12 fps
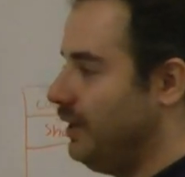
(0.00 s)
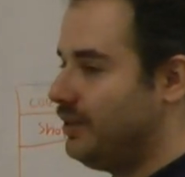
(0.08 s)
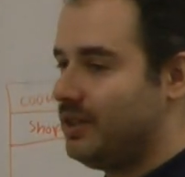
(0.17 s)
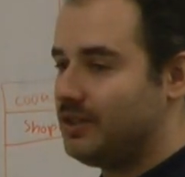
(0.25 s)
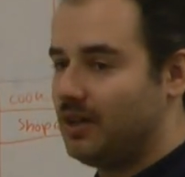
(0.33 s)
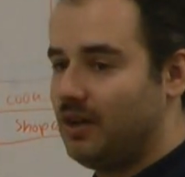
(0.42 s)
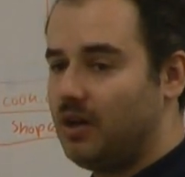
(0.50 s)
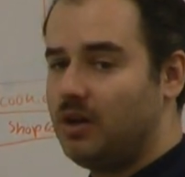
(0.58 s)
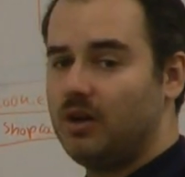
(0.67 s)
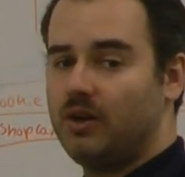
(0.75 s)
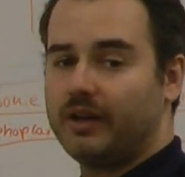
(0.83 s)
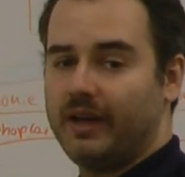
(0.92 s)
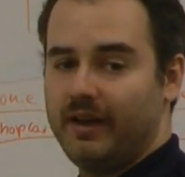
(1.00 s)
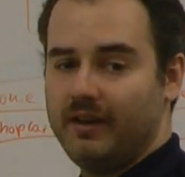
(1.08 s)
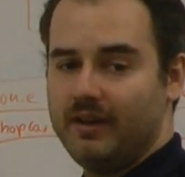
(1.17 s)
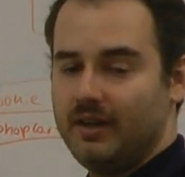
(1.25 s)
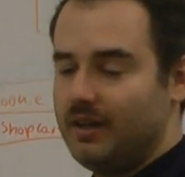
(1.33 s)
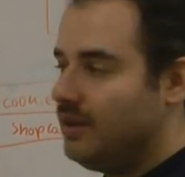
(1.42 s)
and it says, oh,
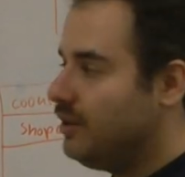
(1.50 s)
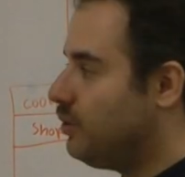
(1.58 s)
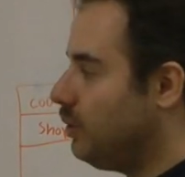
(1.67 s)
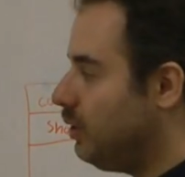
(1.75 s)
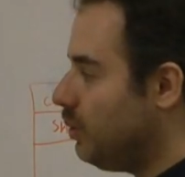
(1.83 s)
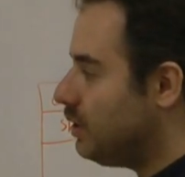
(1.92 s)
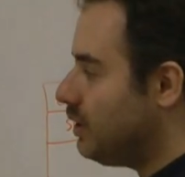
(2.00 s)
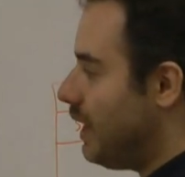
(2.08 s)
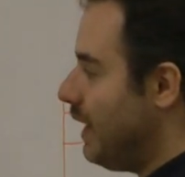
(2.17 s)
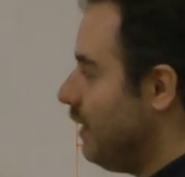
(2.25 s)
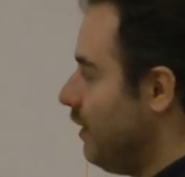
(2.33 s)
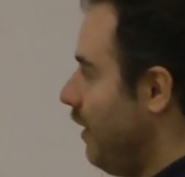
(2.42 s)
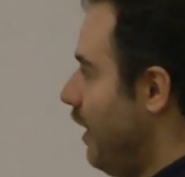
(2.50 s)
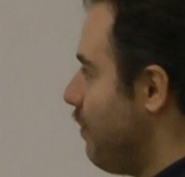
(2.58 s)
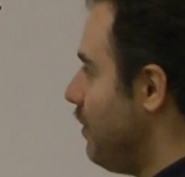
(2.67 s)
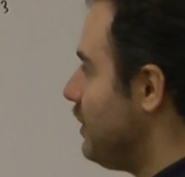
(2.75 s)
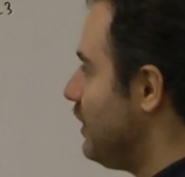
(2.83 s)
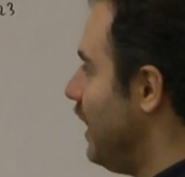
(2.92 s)
okay, so it looks like
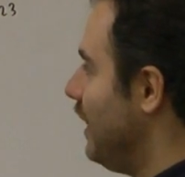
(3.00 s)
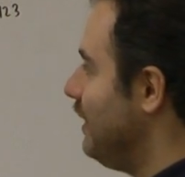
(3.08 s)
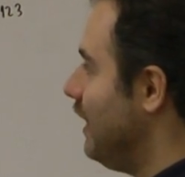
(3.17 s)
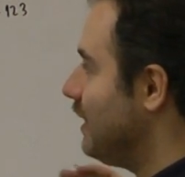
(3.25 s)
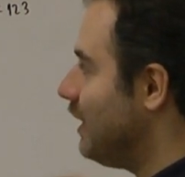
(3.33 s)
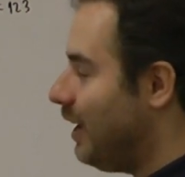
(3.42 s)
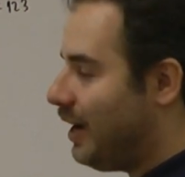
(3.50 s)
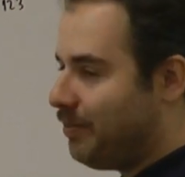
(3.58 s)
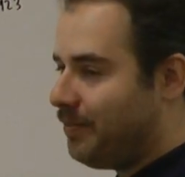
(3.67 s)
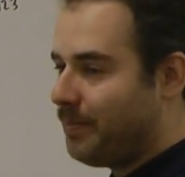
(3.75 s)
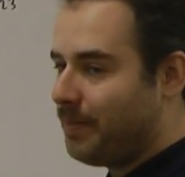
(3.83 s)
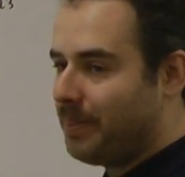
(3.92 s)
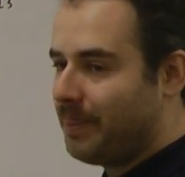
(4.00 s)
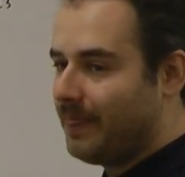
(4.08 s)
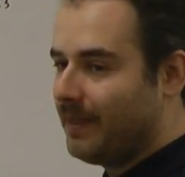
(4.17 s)
Amazon.com